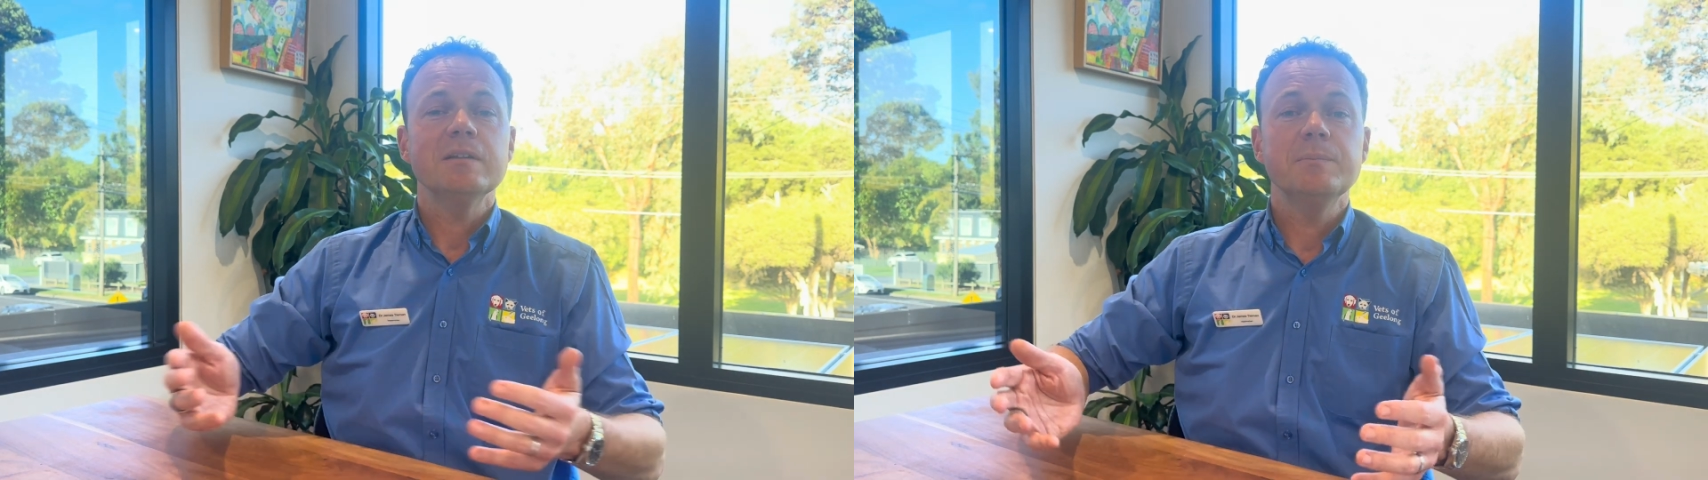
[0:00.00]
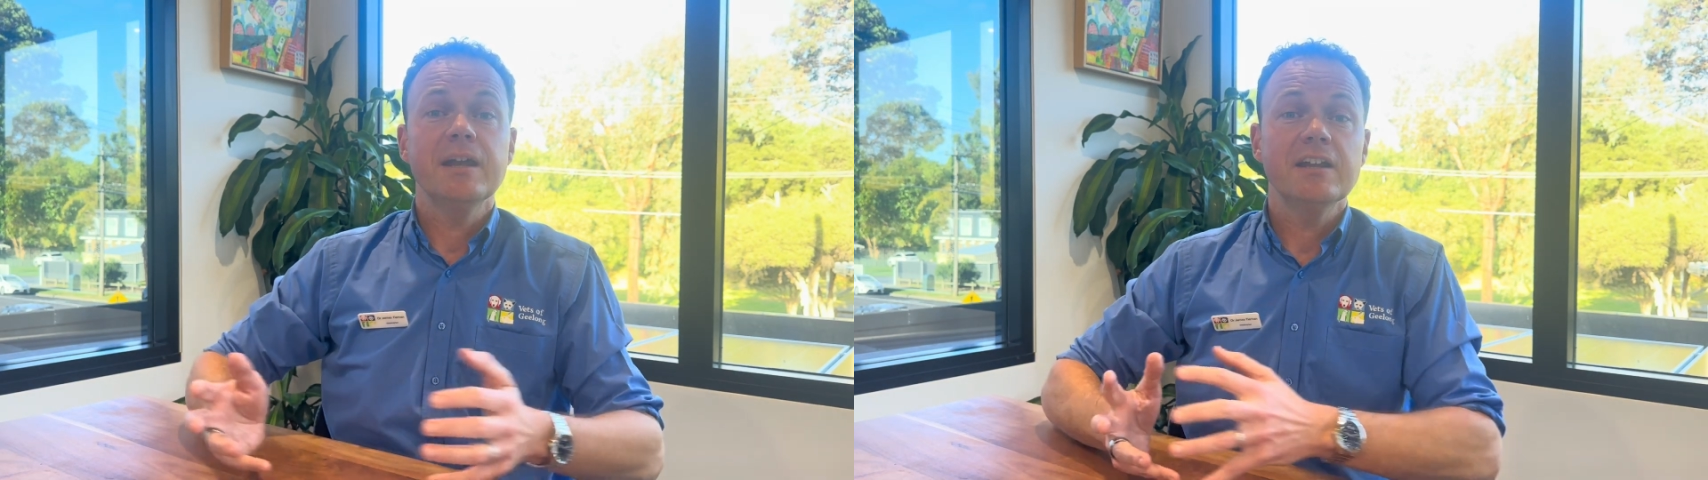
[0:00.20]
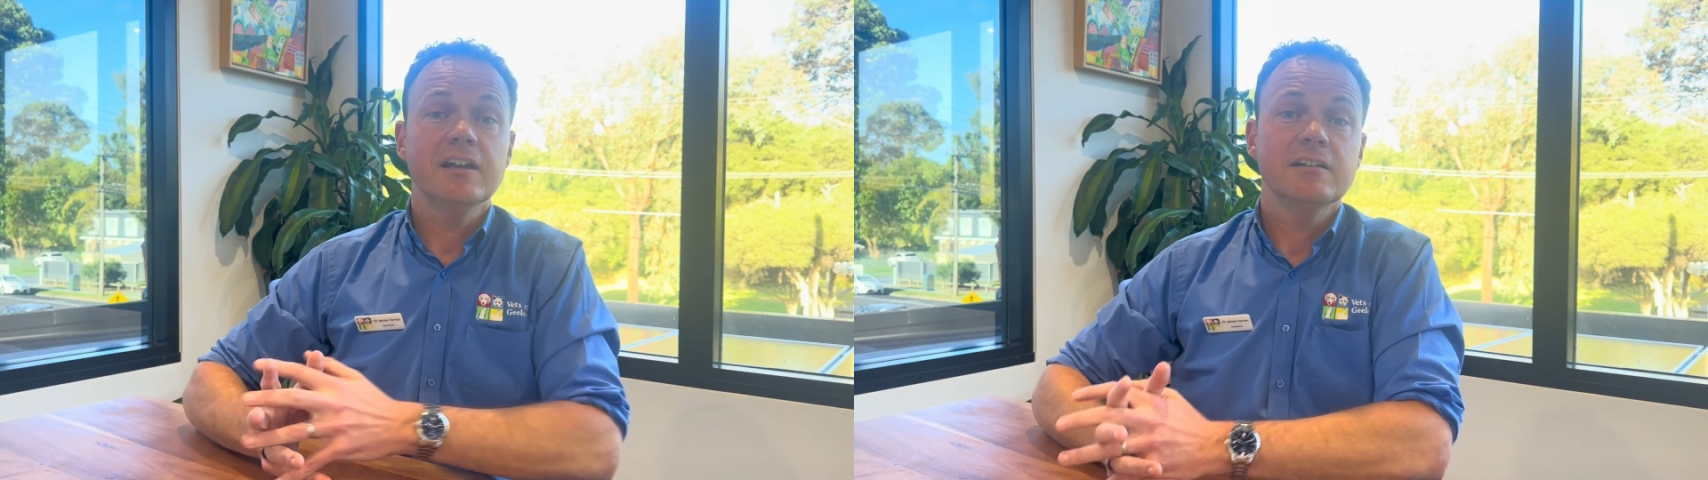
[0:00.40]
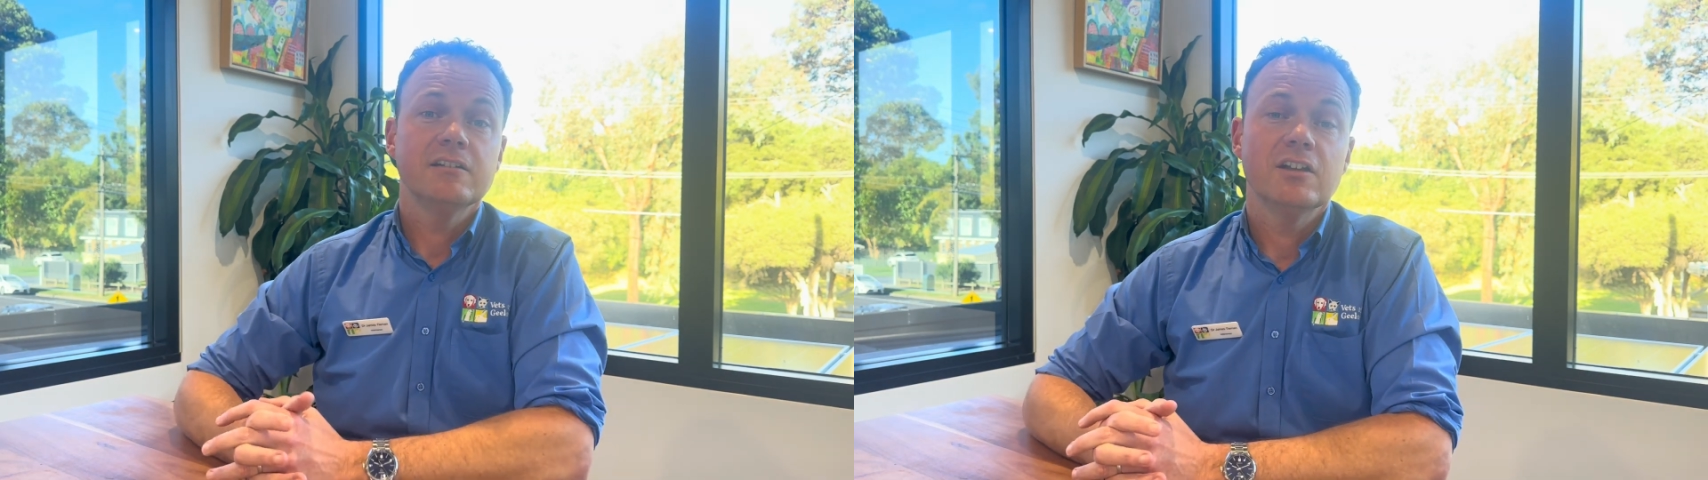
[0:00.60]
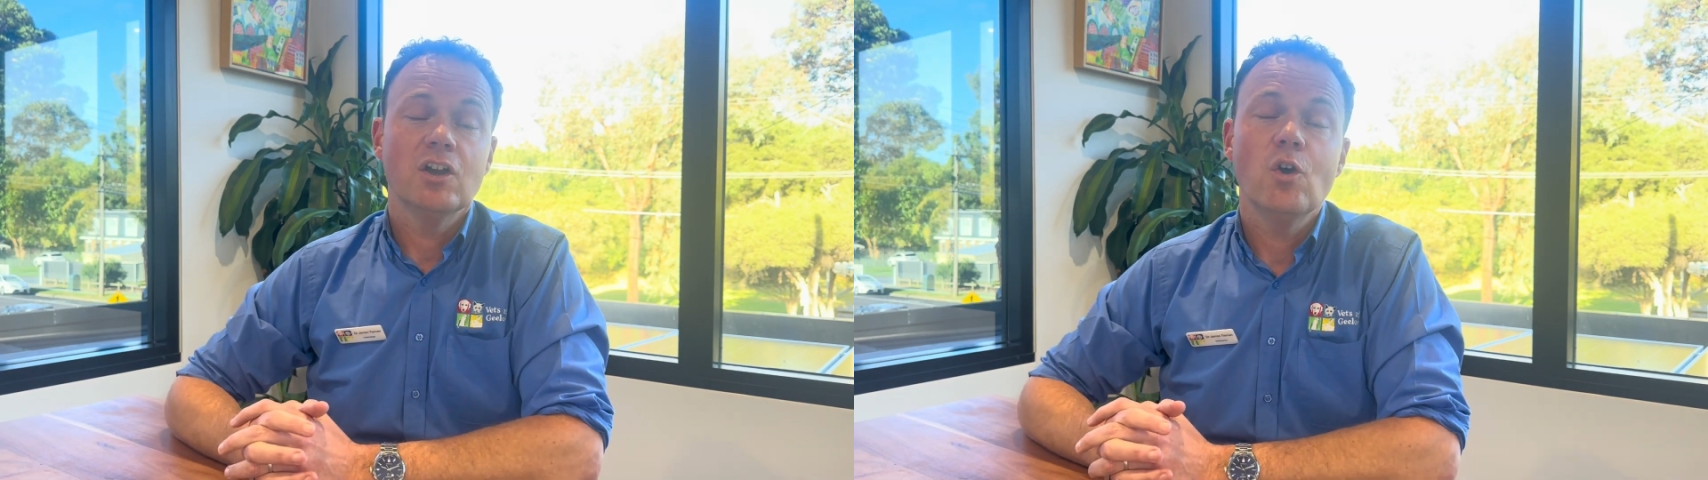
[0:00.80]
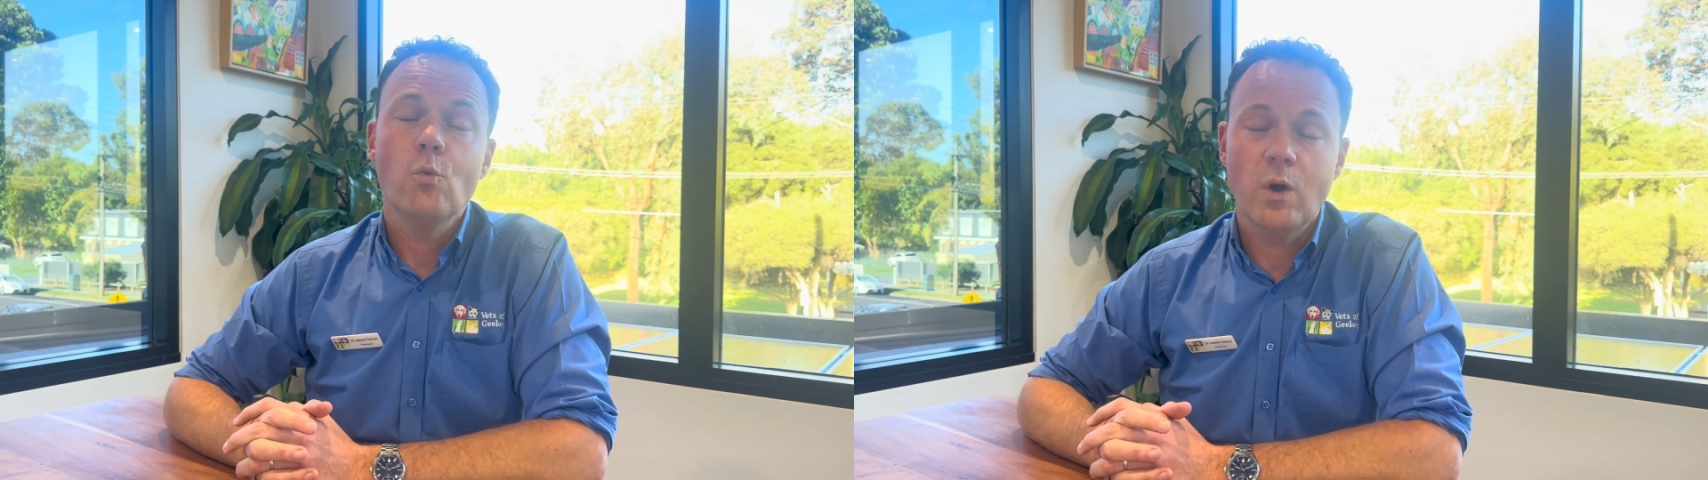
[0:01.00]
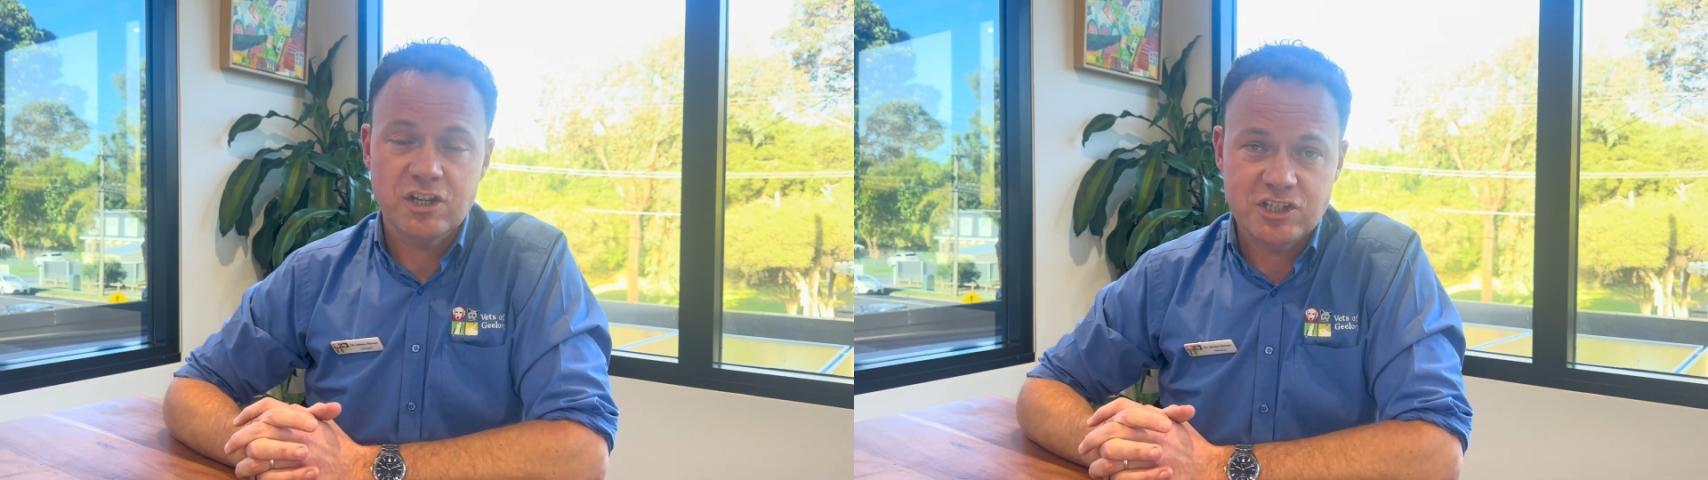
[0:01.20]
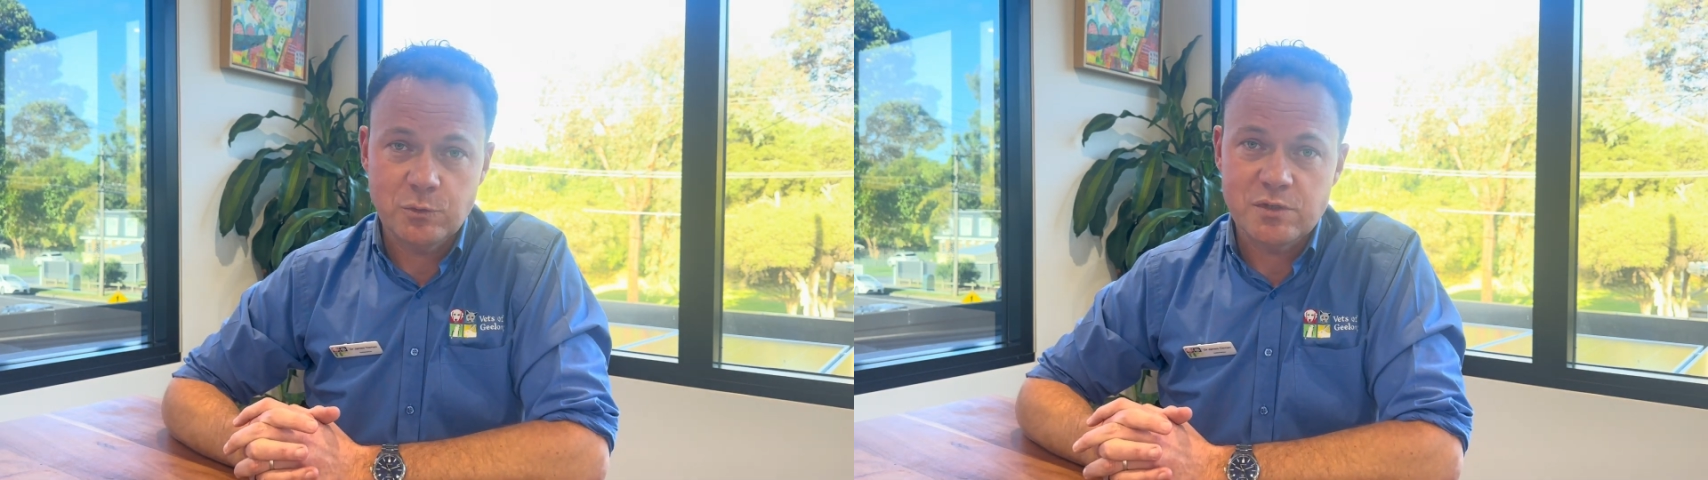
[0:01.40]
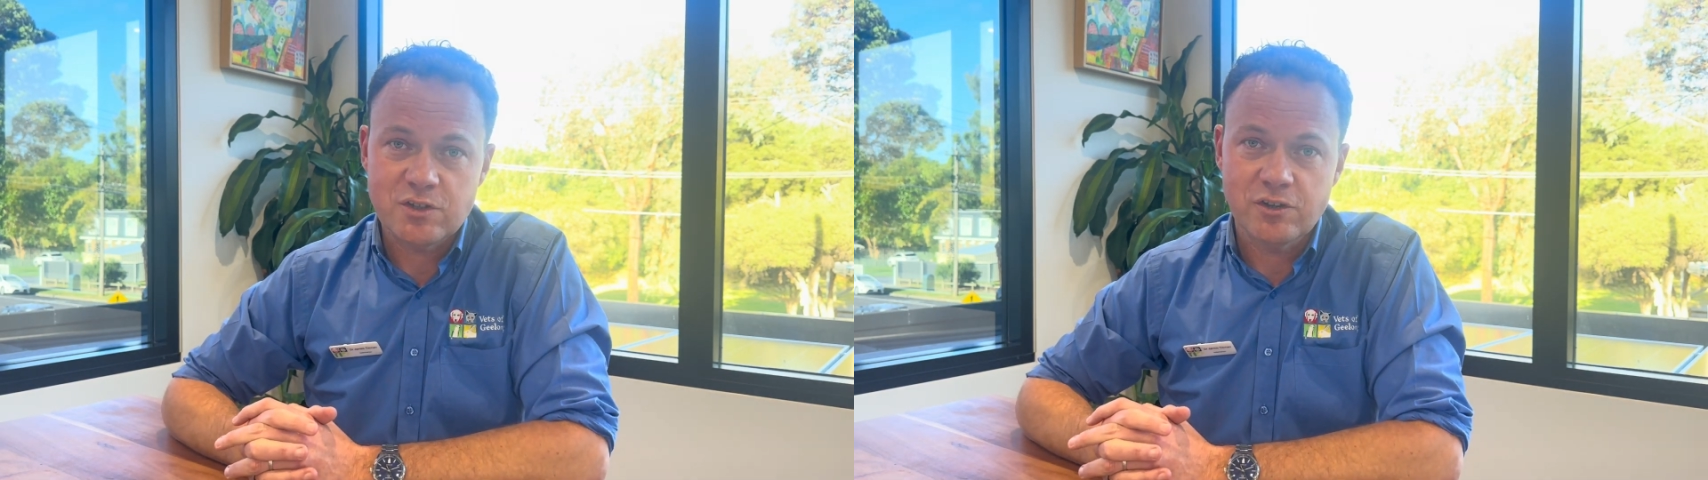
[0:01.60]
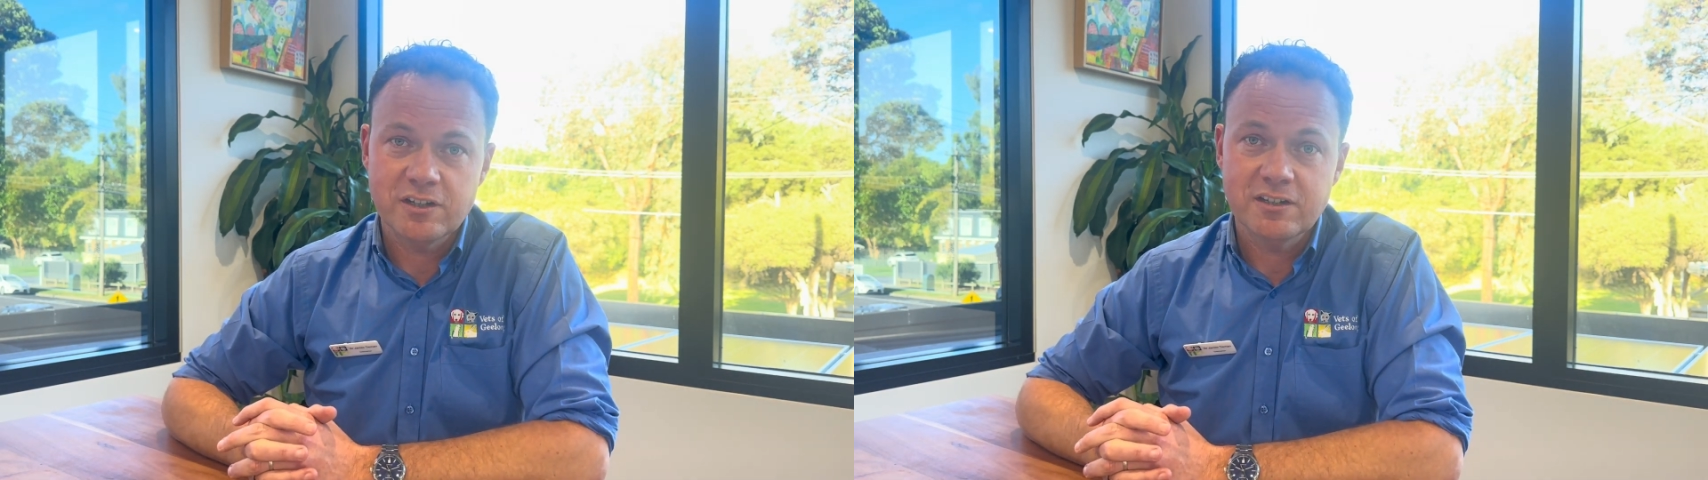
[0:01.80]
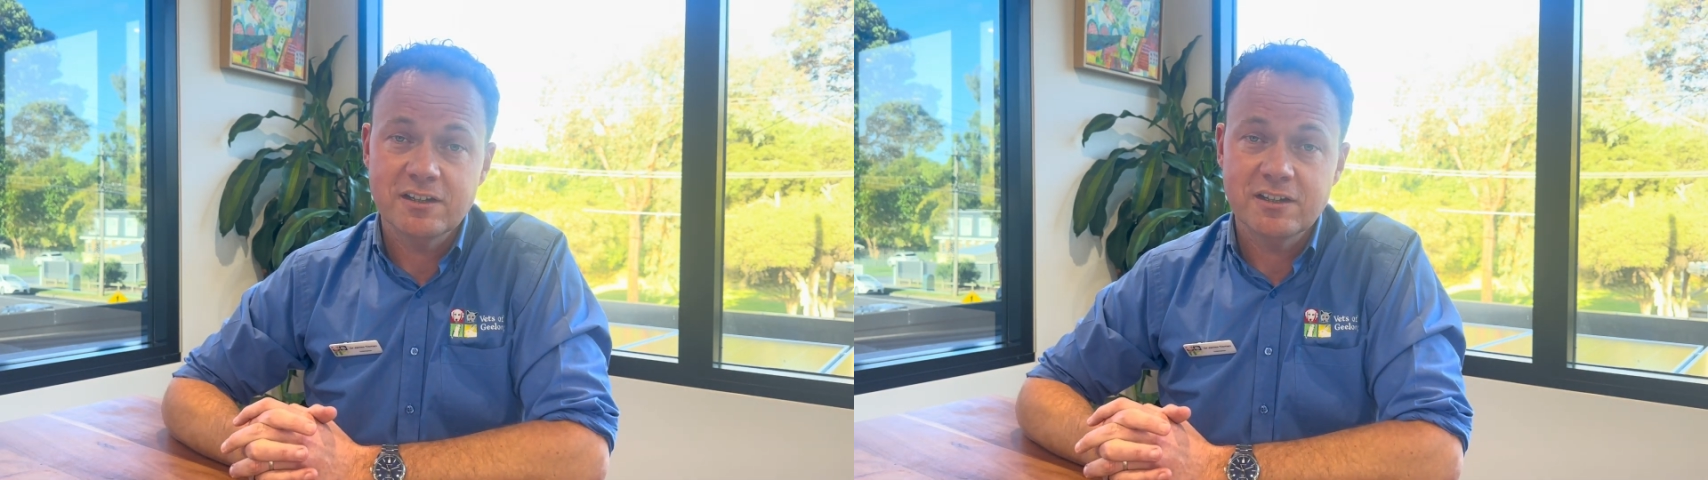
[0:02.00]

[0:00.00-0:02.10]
better once she was on it.